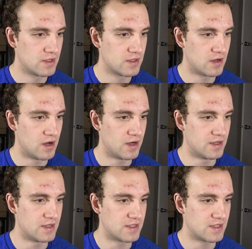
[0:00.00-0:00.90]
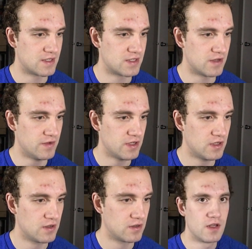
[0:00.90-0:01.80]
Honda Civic.
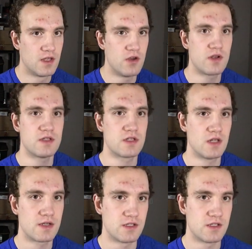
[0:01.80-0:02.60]
You can select